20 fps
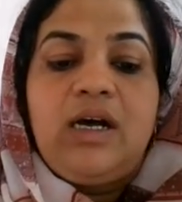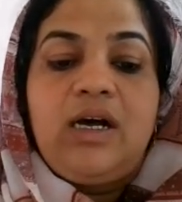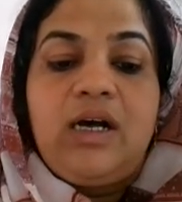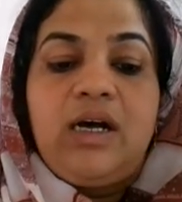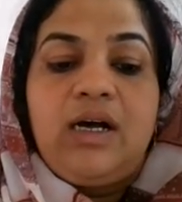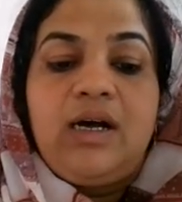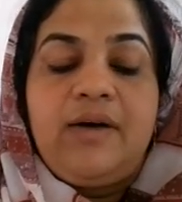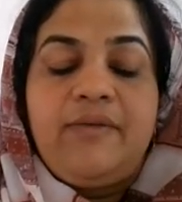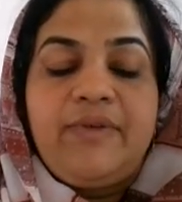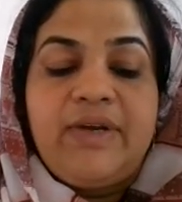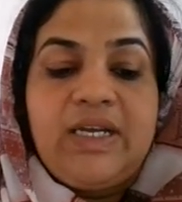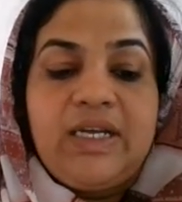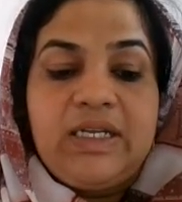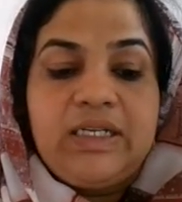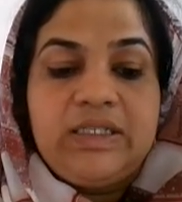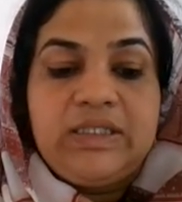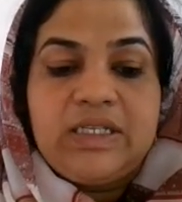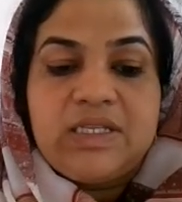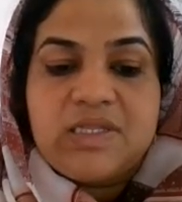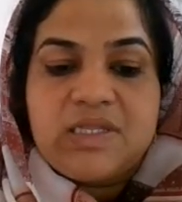
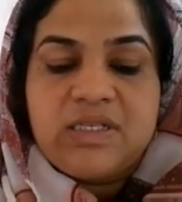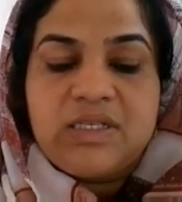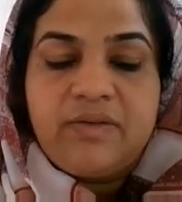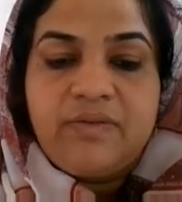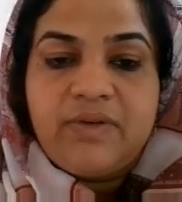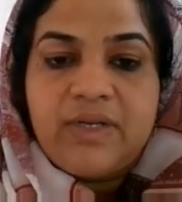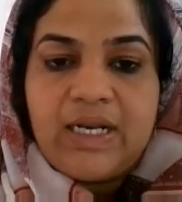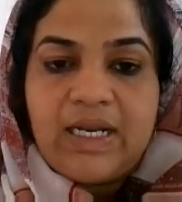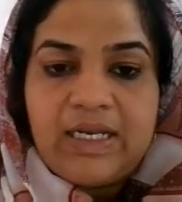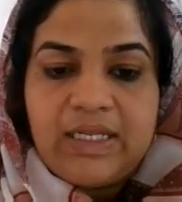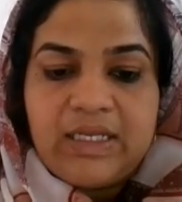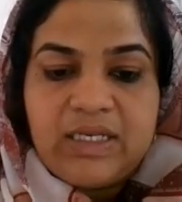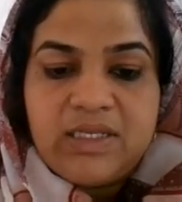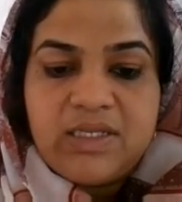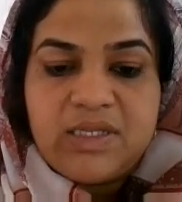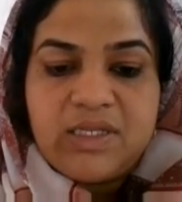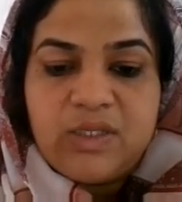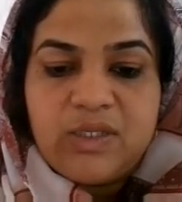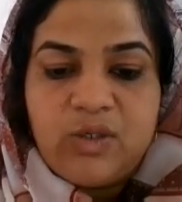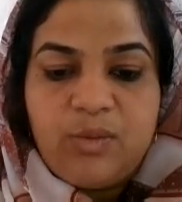where the server
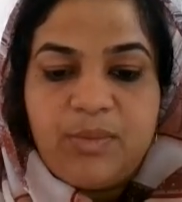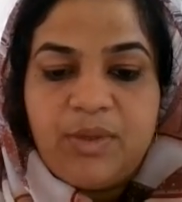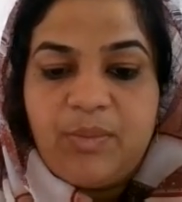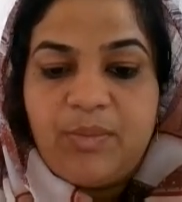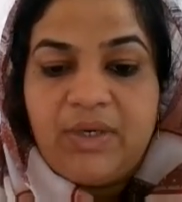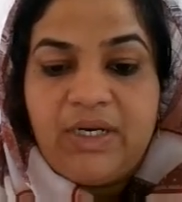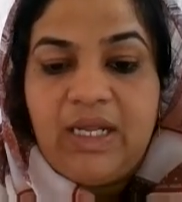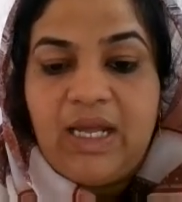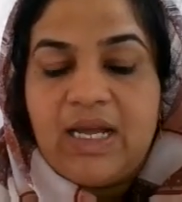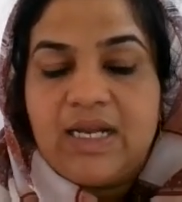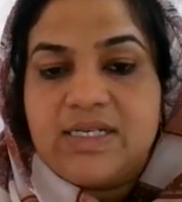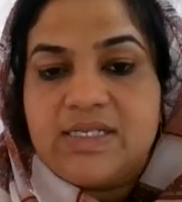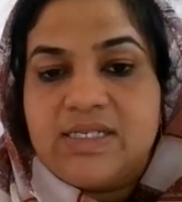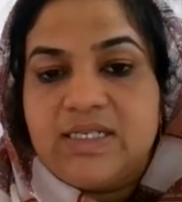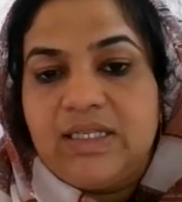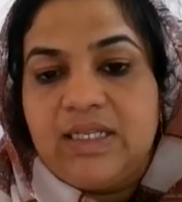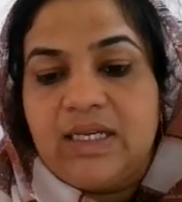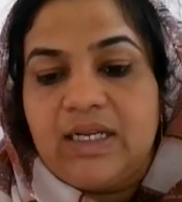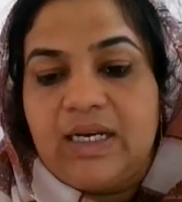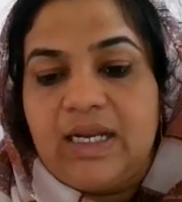allocates zero memory
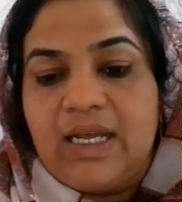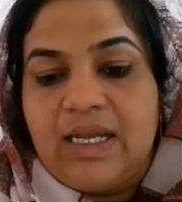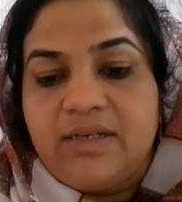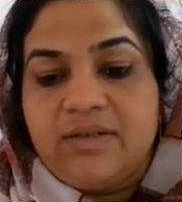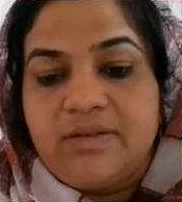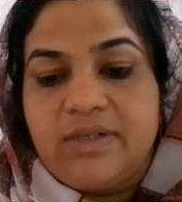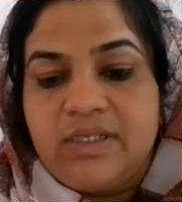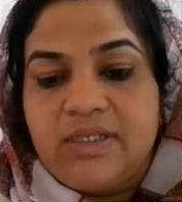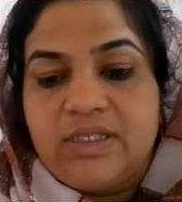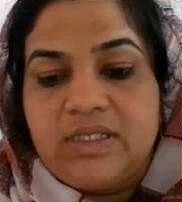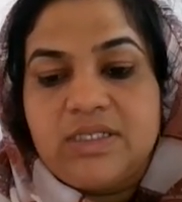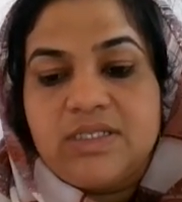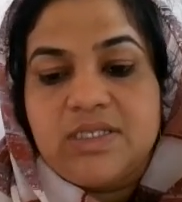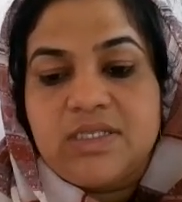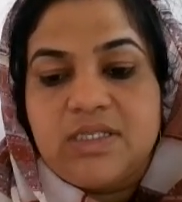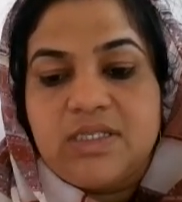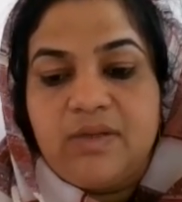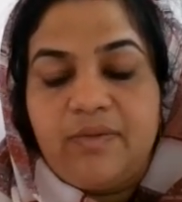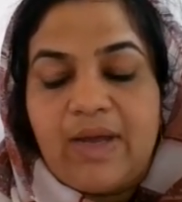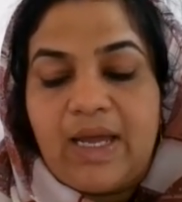until the client
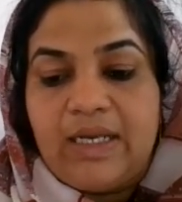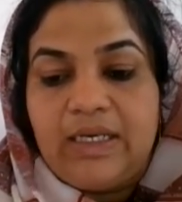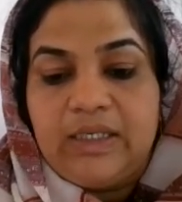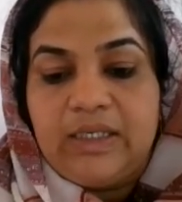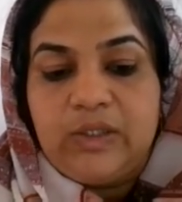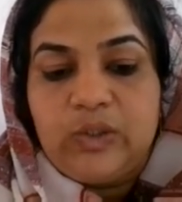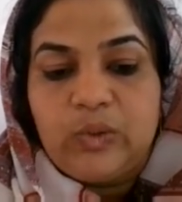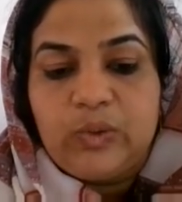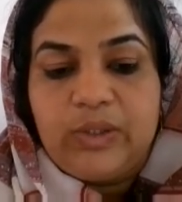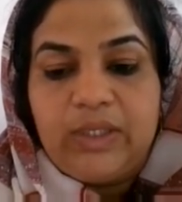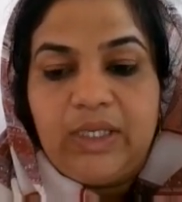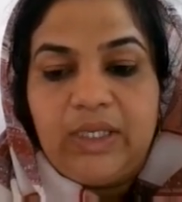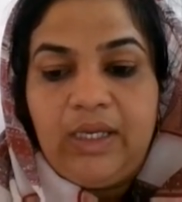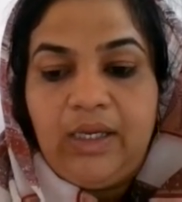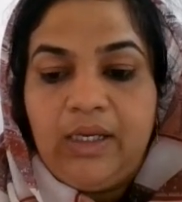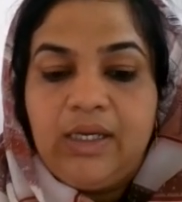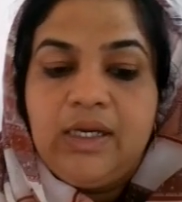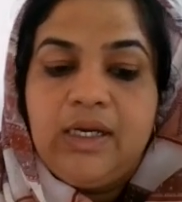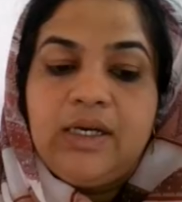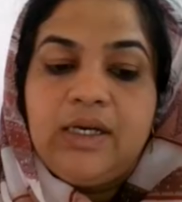returns the valid cookie.